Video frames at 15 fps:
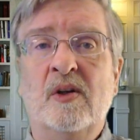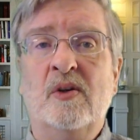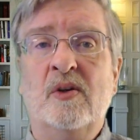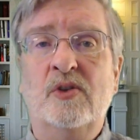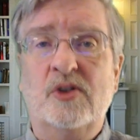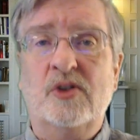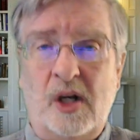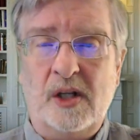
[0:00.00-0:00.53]

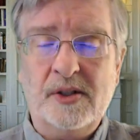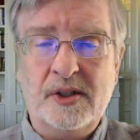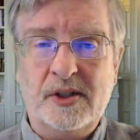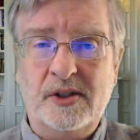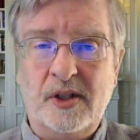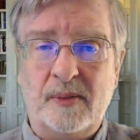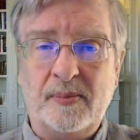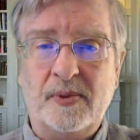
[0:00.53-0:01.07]
who saw
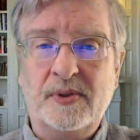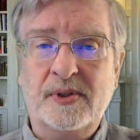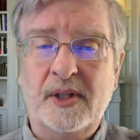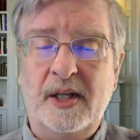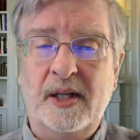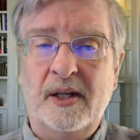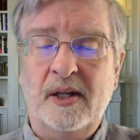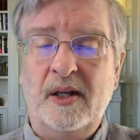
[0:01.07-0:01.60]
these numbers
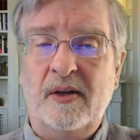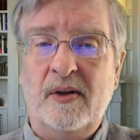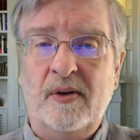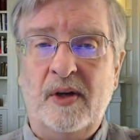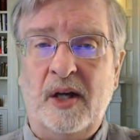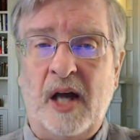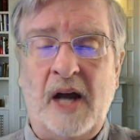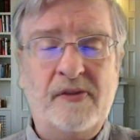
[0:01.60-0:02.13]

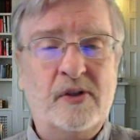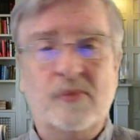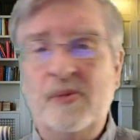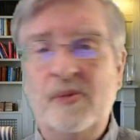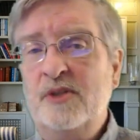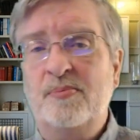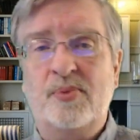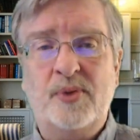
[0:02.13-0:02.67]
after
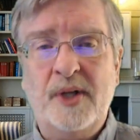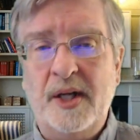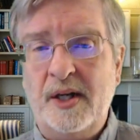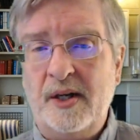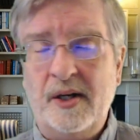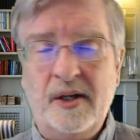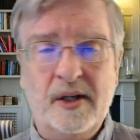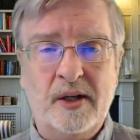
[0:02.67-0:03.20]
much
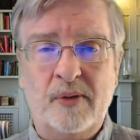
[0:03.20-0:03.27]
prayer,